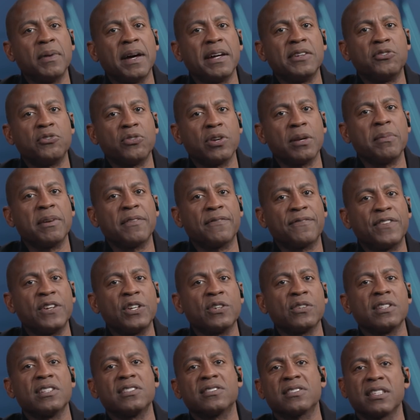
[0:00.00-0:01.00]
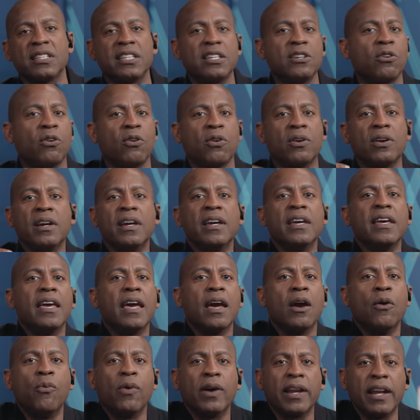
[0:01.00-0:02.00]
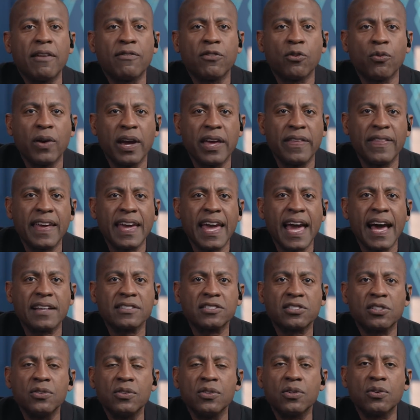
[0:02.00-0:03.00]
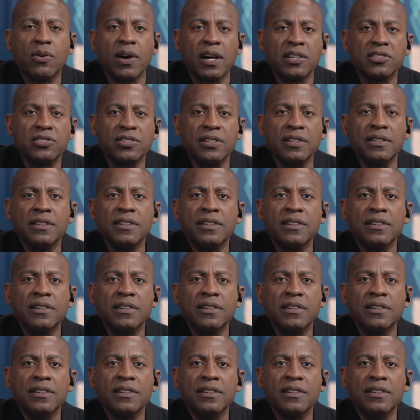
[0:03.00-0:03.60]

you about dreaming fearlessly or in whatever way they ask you the question?